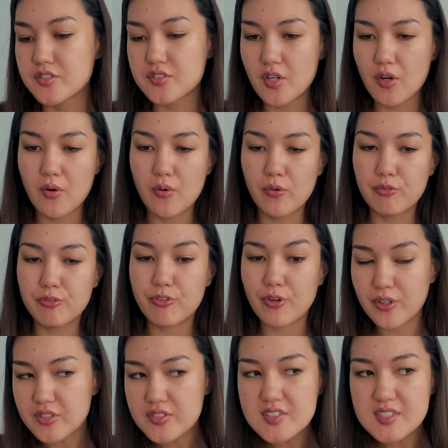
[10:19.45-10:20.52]
So
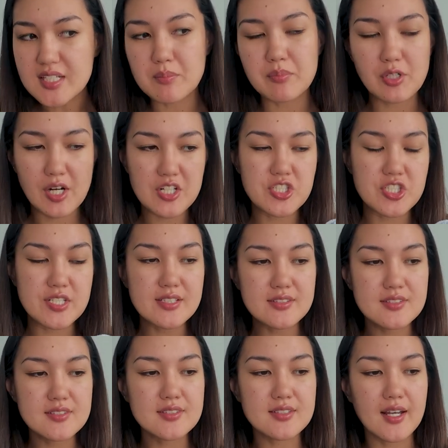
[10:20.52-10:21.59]
first
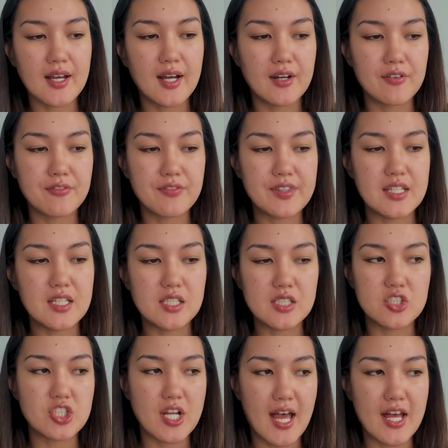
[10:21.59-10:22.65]
impressions of the
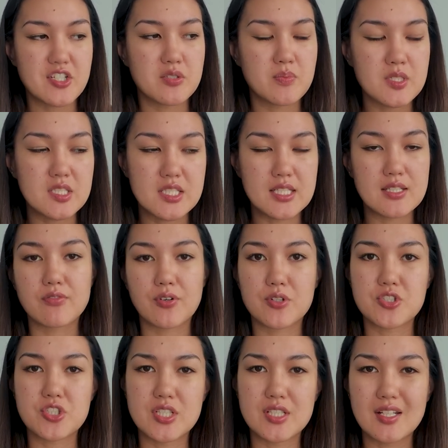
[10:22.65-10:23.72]
ChatGPT
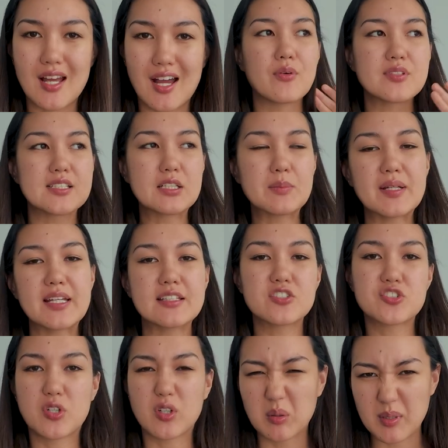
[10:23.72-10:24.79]
version. I was a little bit in the
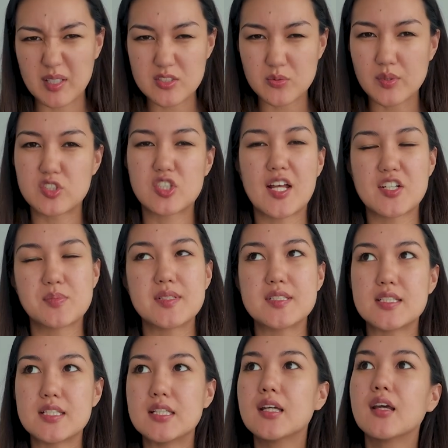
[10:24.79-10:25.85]
struggle bus with
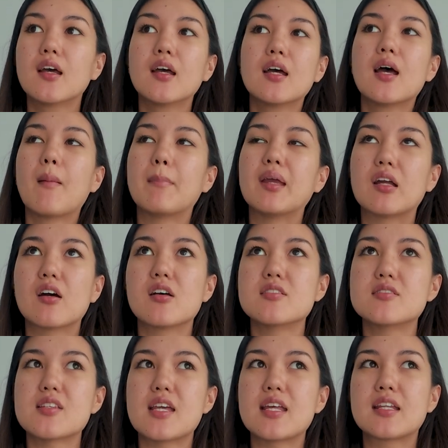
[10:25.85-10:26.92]
ChatGPT
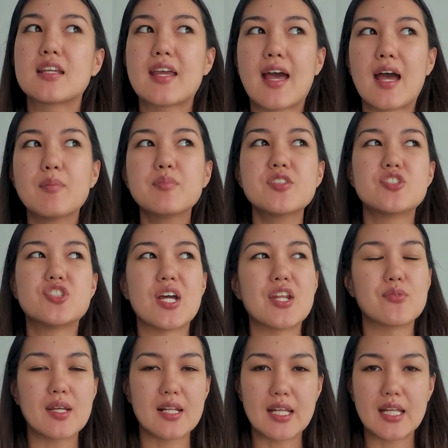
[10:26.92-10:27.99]
because it kept
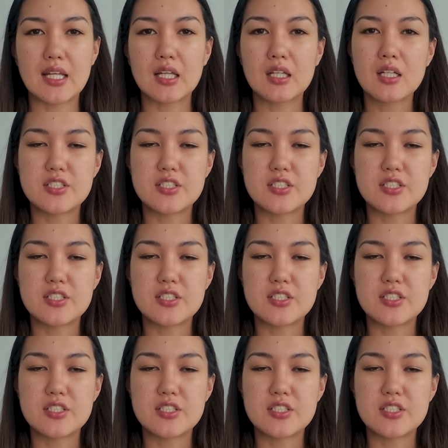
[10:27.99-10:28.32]
generating